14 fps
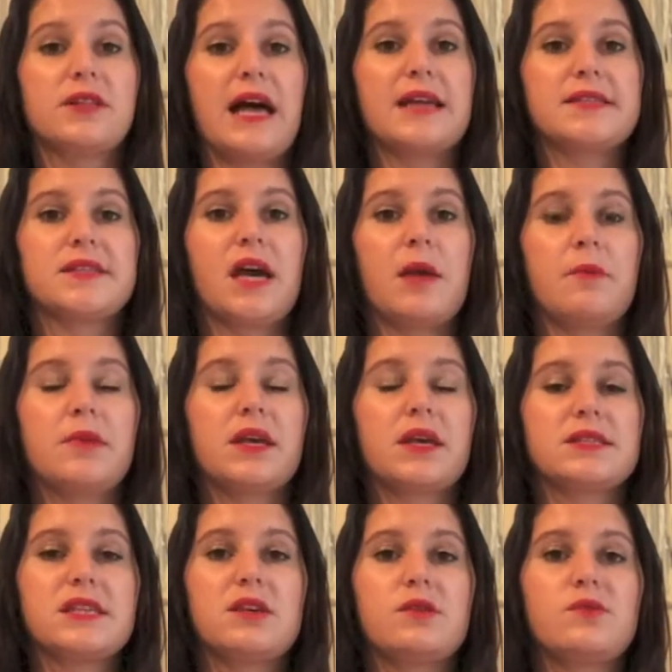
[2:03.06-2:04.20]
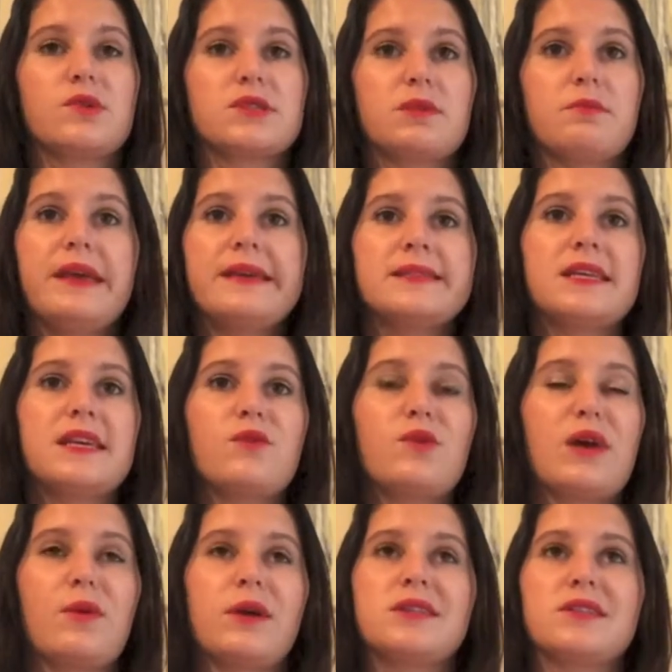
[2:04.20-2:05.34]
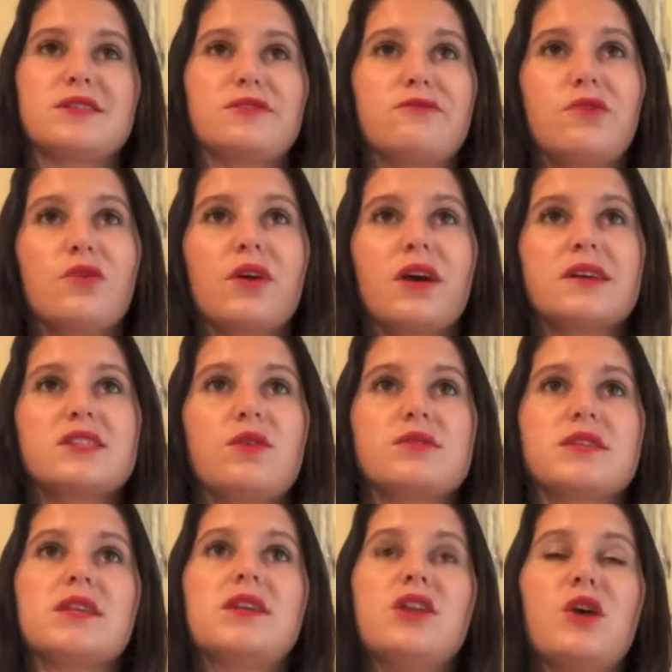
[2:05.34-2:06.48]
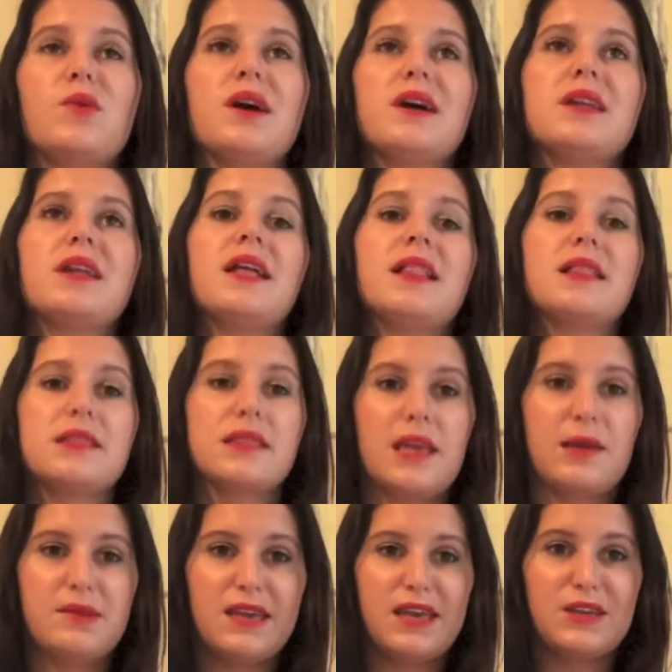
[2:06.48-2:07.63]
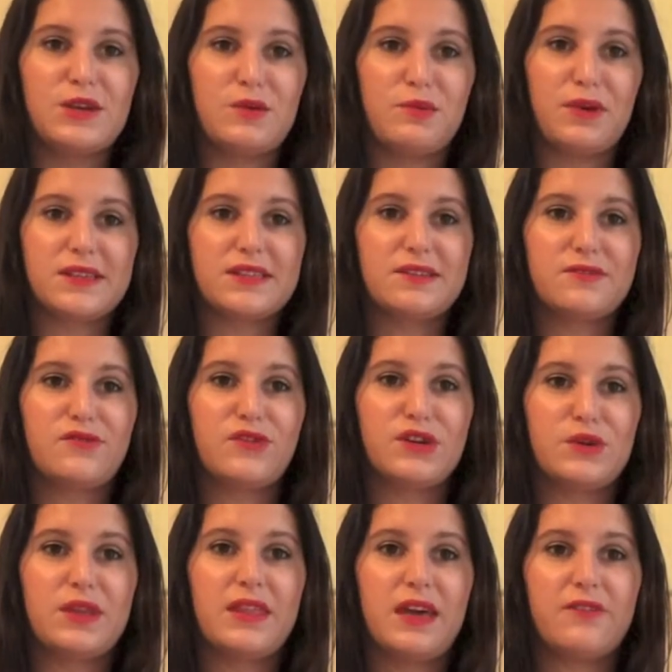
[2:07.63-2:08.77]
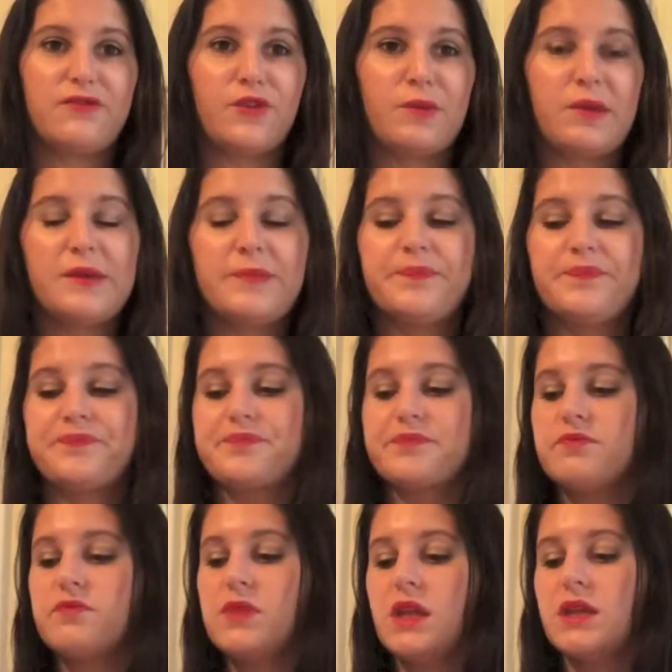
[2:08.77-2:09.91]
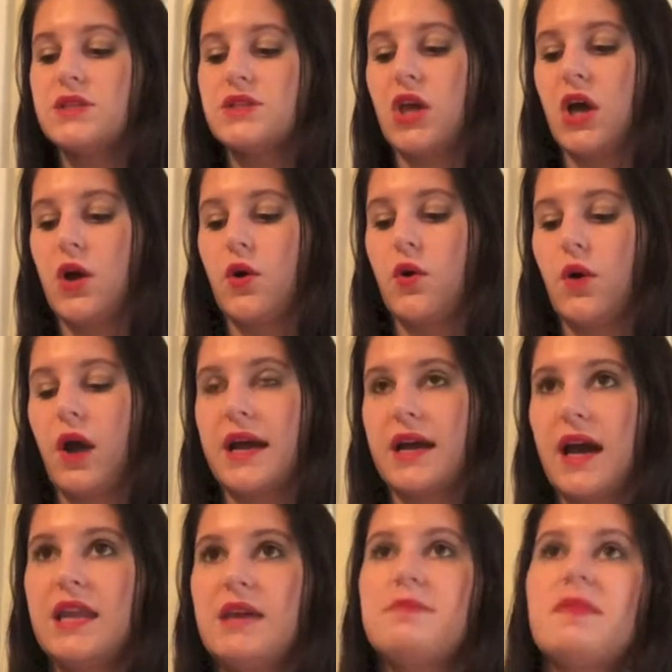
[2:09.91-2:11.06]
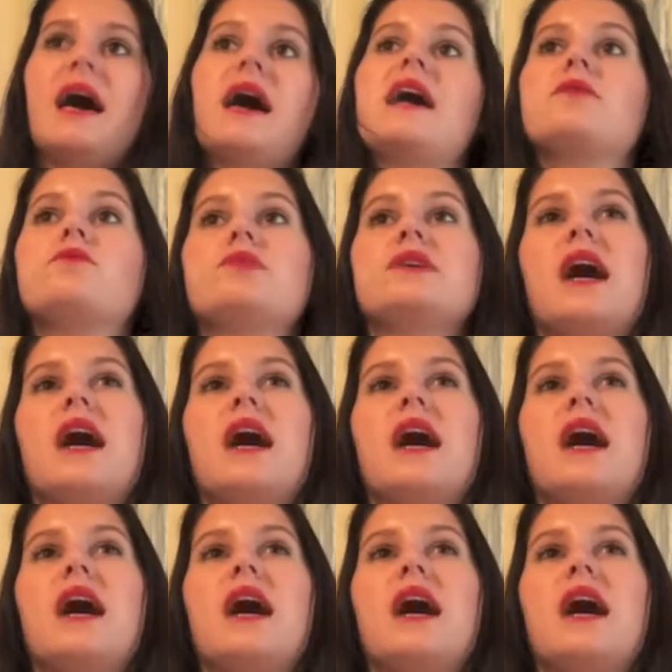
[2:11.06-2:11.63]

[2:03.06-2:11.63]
last time because he was amazing when I went to Sephora. So I was like, you know what? Let me get you a present for doing that for me. So I got him that, and